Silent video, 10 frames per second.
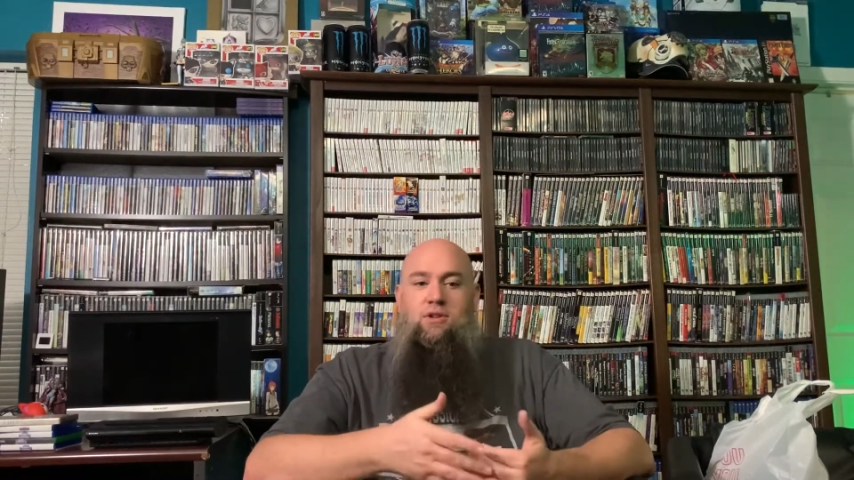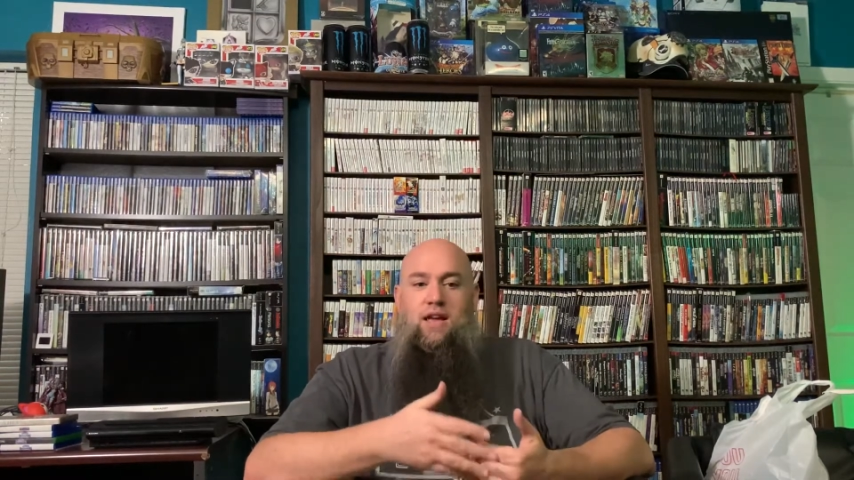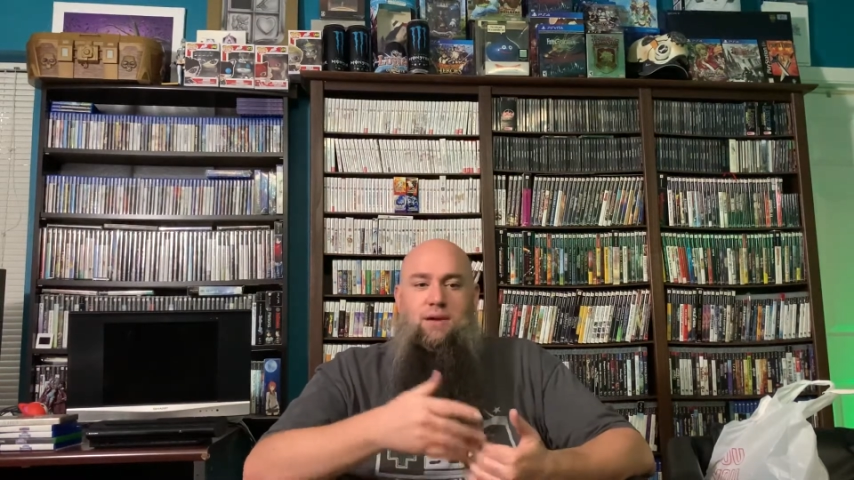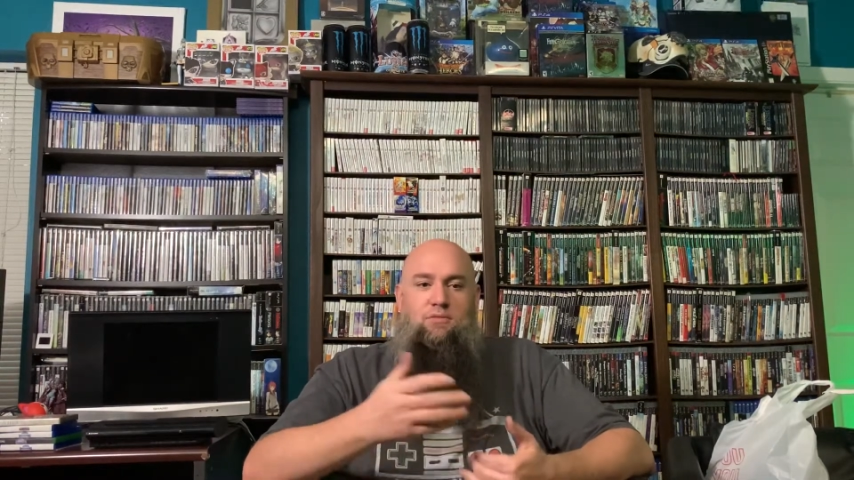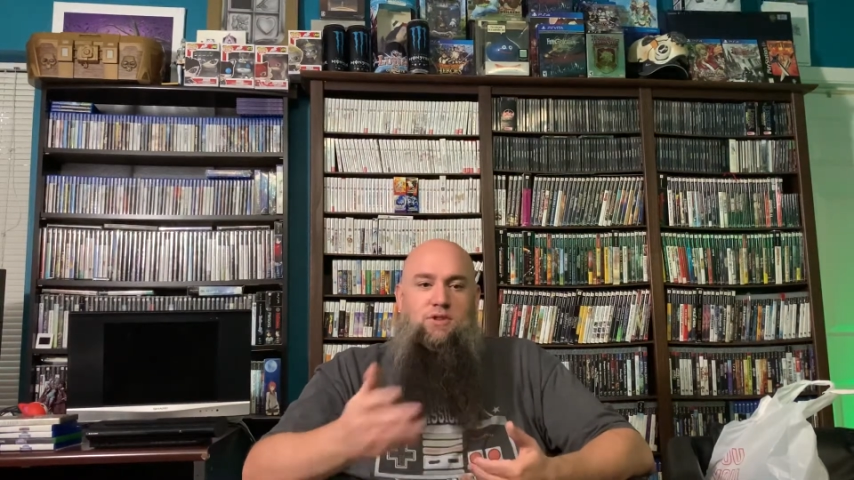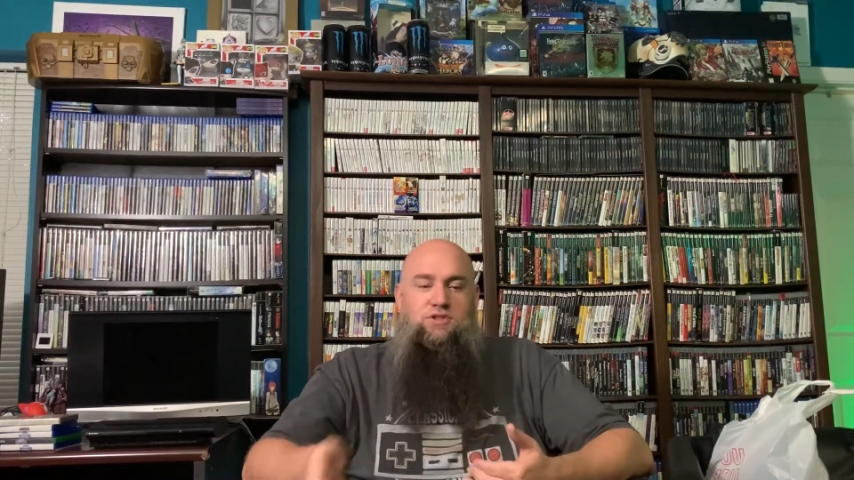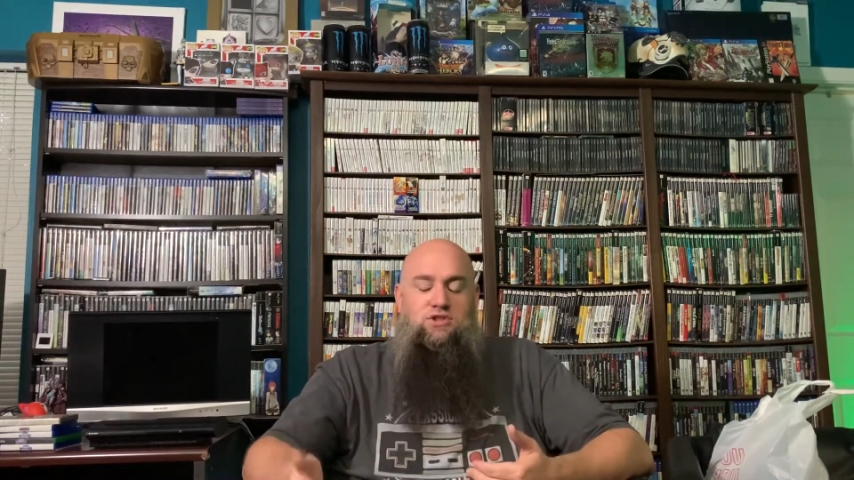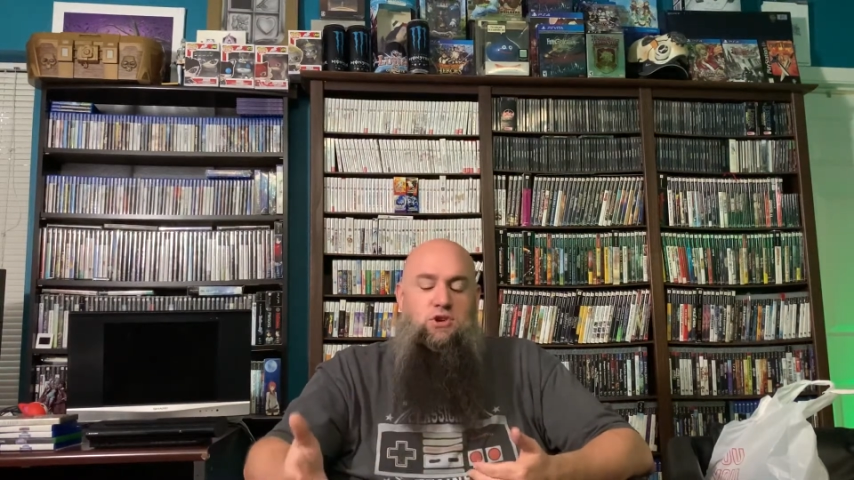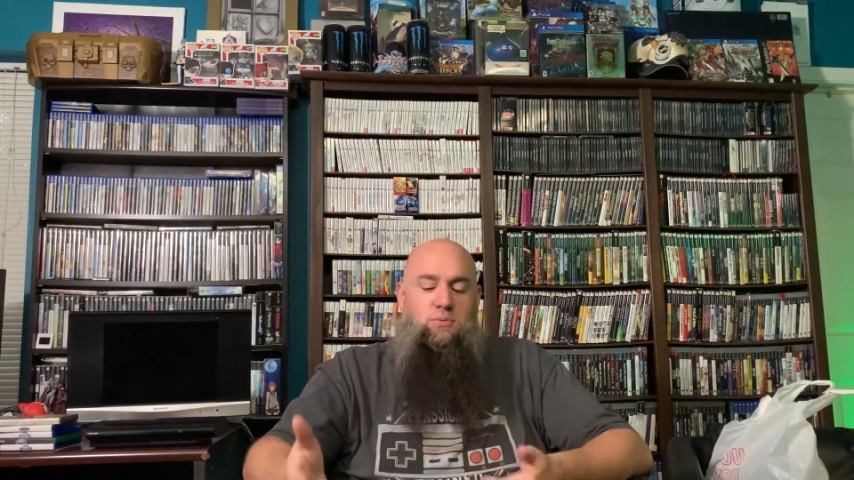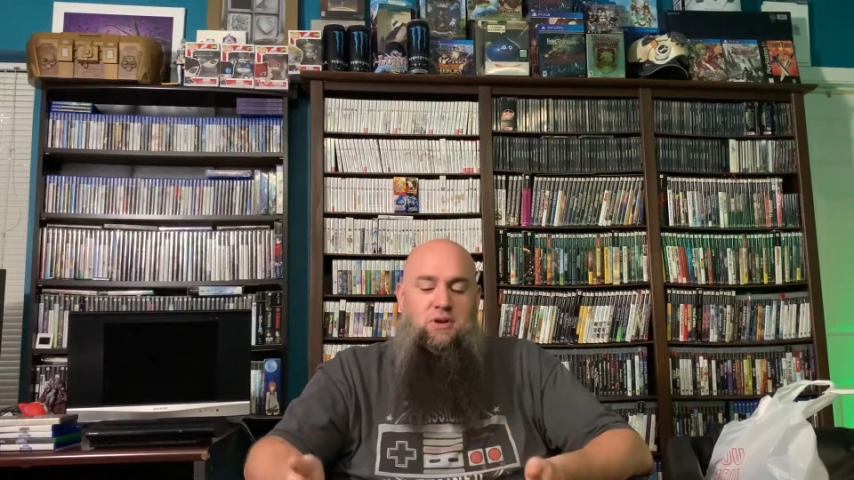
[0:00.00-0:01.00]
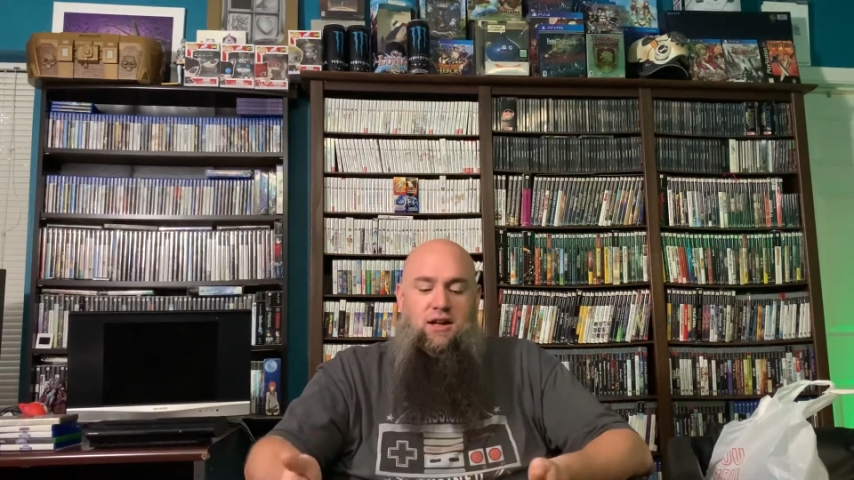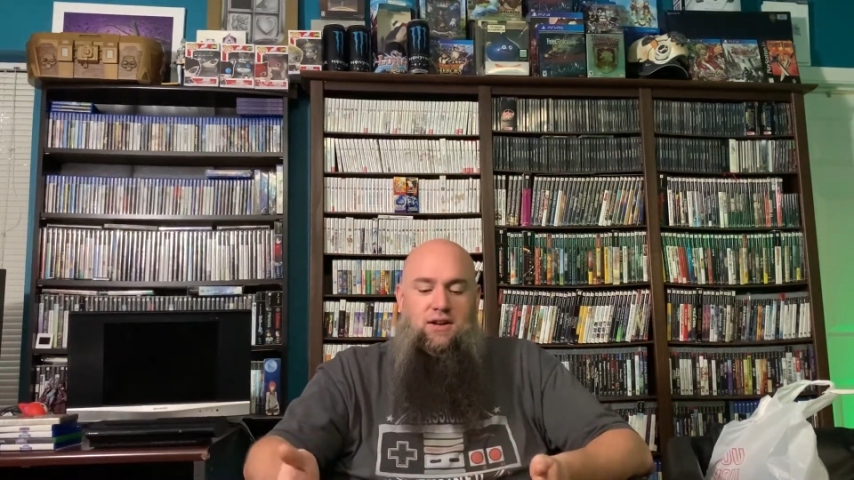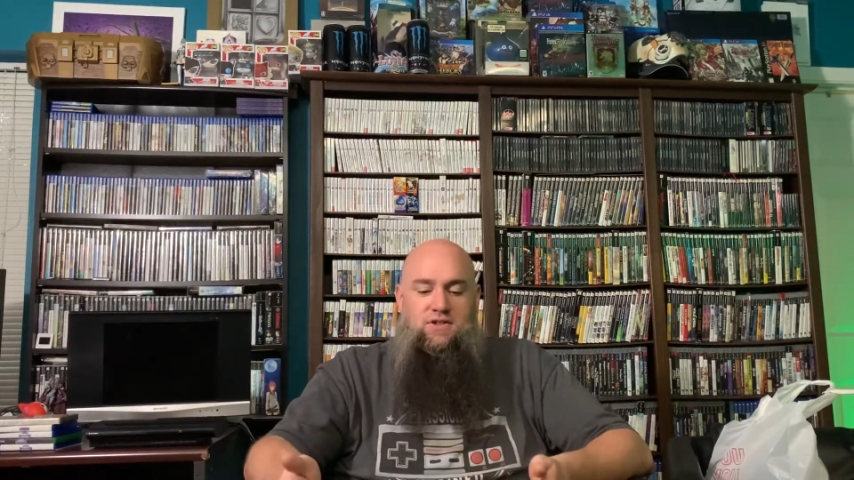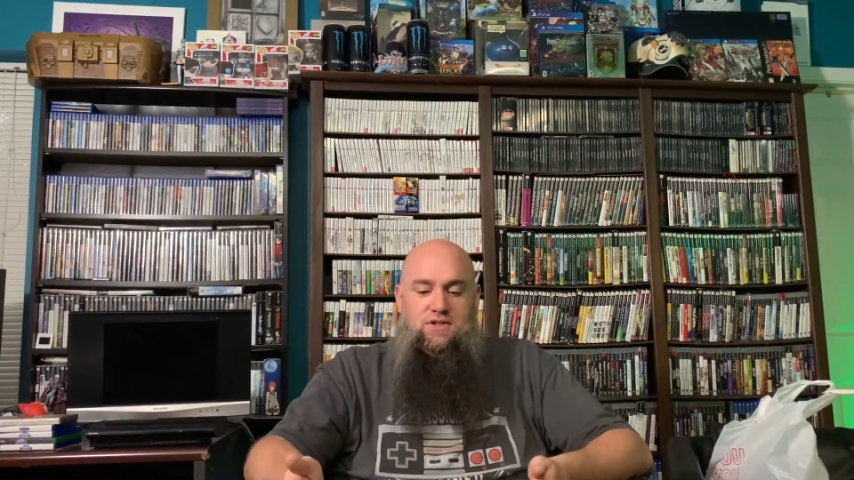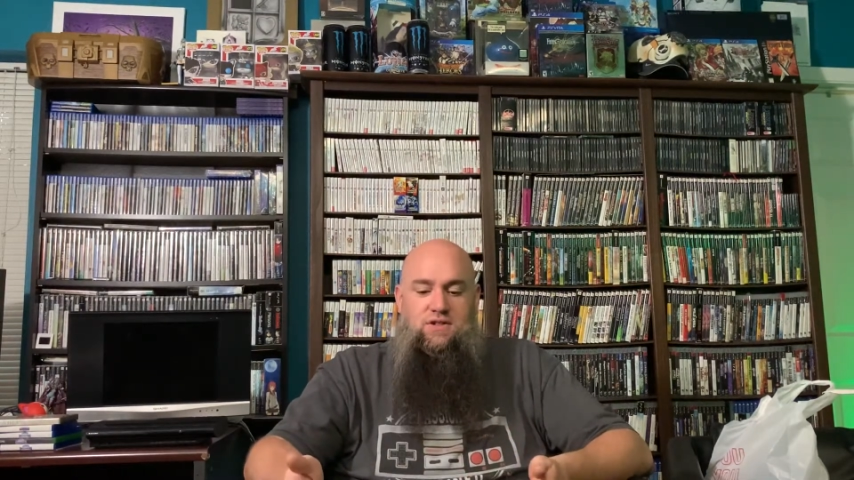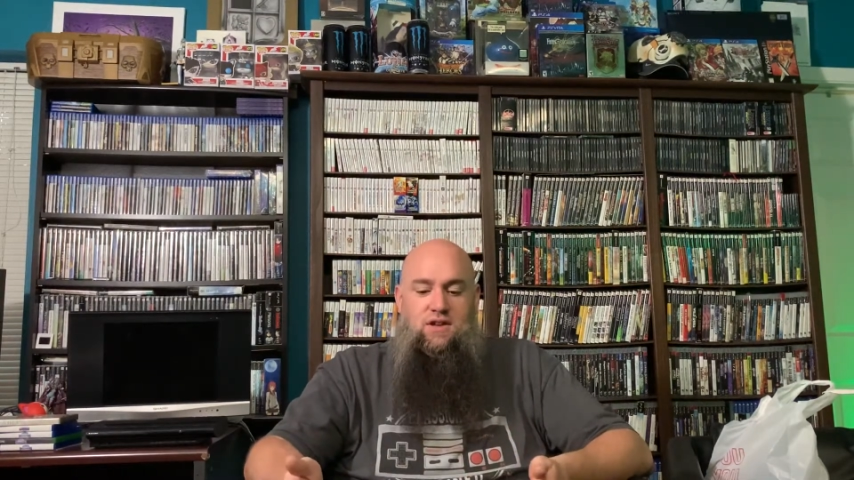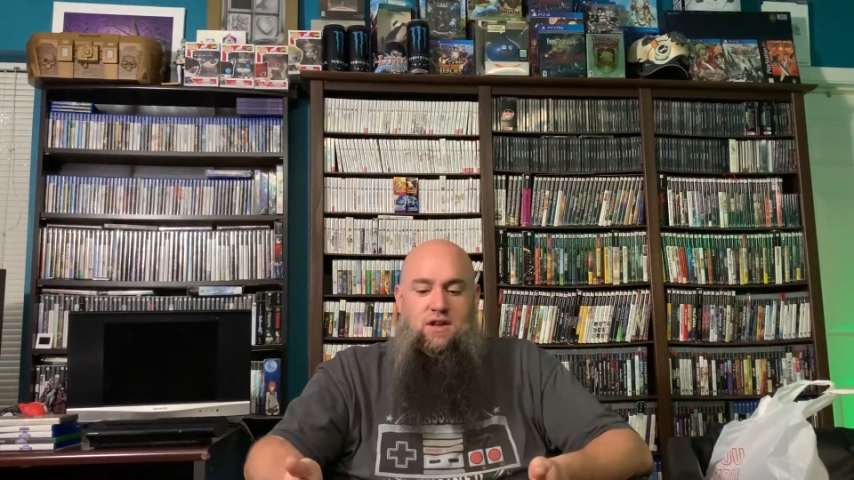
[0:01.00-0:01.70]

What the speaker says: game was $2